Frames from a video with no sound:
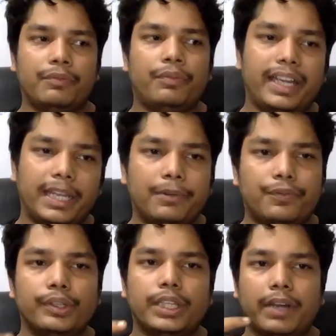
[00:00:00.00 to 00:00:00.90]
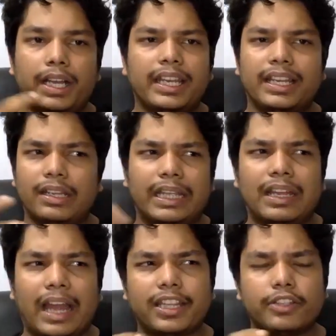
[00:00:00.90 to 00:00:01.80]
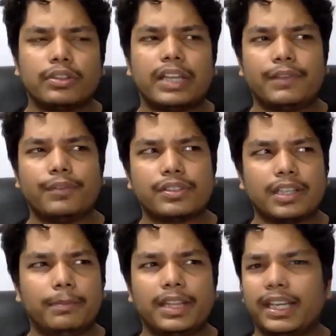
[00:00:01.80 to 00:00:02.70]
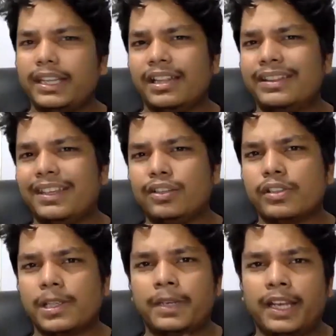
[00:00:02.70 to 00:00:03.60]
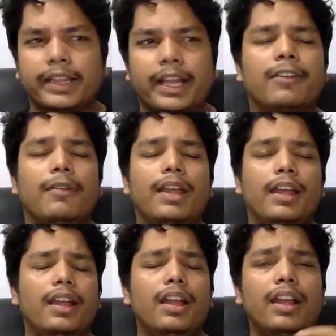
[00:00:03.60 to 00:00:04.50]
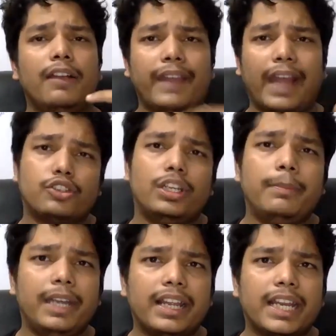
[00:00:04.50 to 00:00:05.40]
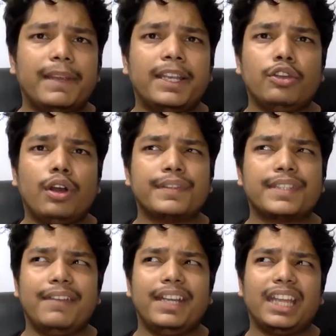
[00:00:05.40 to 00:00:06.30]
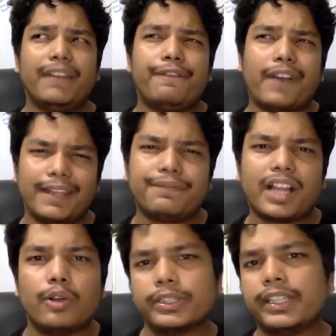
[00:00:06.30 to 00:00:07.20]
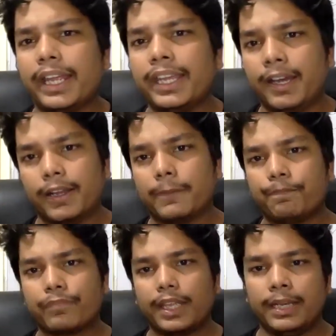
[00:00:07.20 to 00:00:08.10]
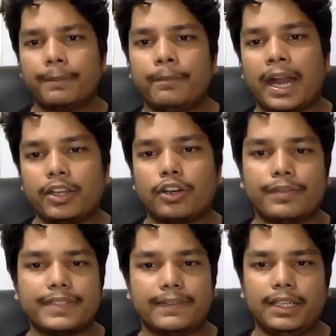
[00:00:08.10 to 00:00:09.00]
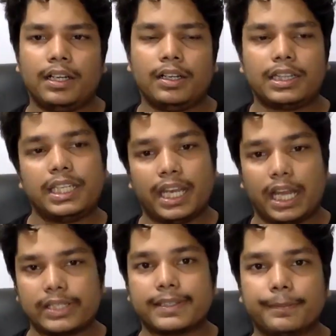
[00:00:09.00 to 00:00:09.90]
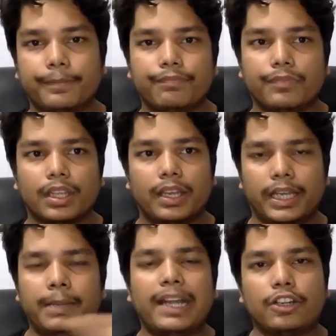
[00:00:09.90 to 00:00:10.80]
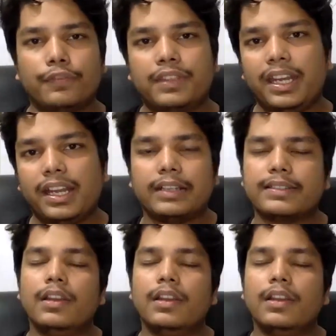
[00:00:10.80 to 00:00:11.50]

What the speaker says: one day before Diwali, and I think so that was something like that, or something like that. We actually made a revenue of 75,000 INR in a matter of 3 hours. In a matter of 3 hours,